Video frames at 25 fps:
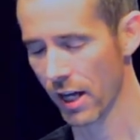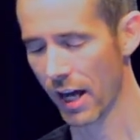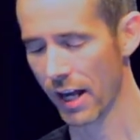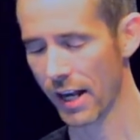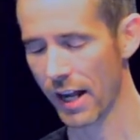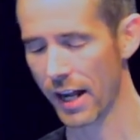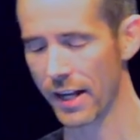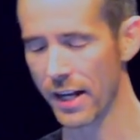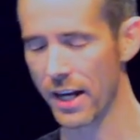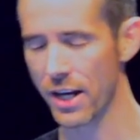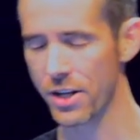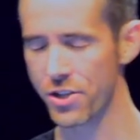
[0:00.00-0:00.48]

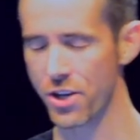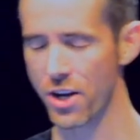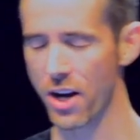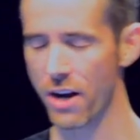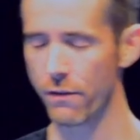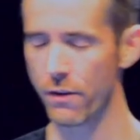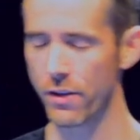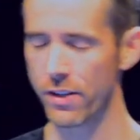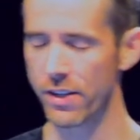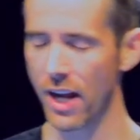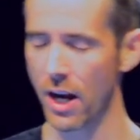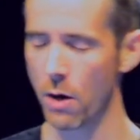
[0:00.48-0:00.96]
And that each
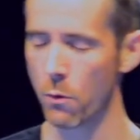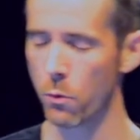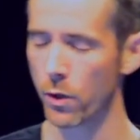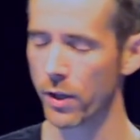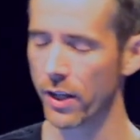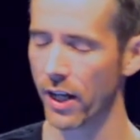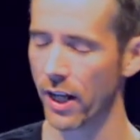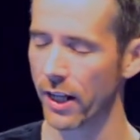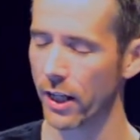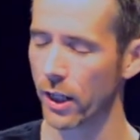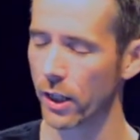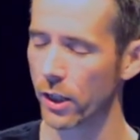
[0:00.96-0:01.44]
and every day
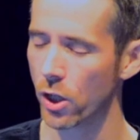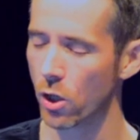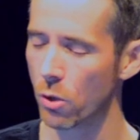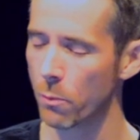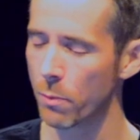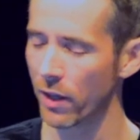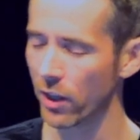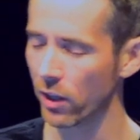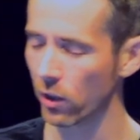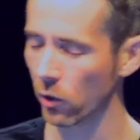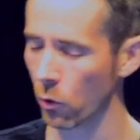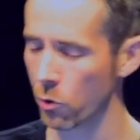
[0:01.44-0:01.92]
we're getting a
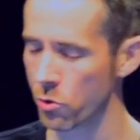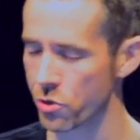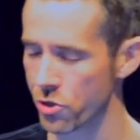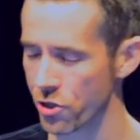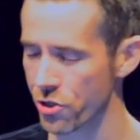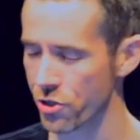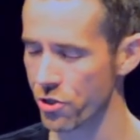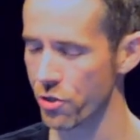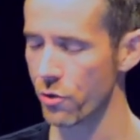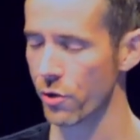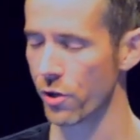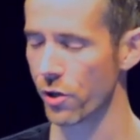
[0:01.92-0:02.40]
little bit
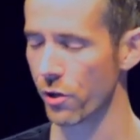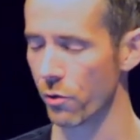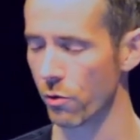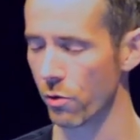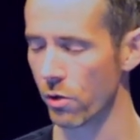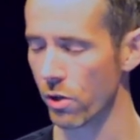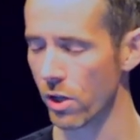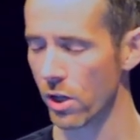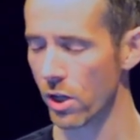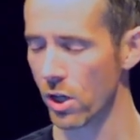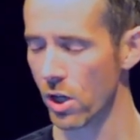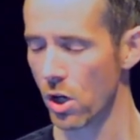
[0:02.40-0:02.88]
closer to you.